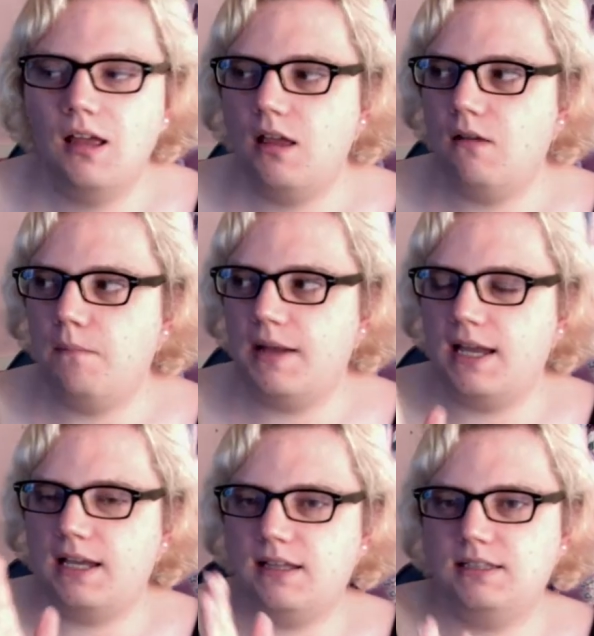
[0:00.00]

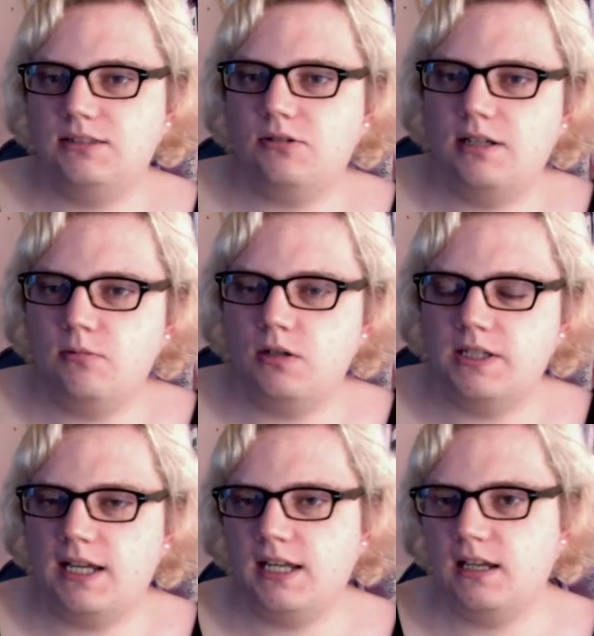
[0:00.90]
I study one
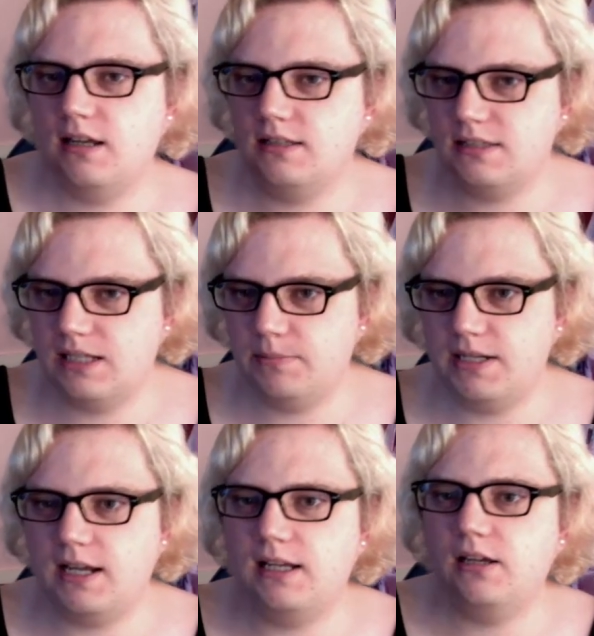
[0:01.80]
day, skip a
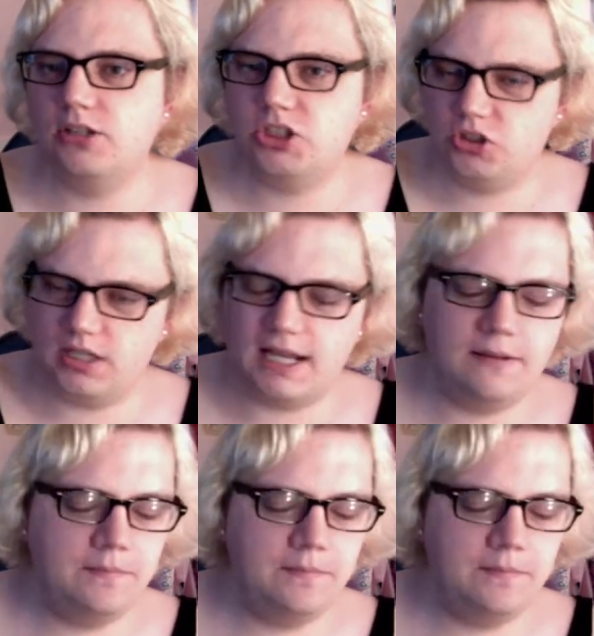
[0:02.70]
day, study.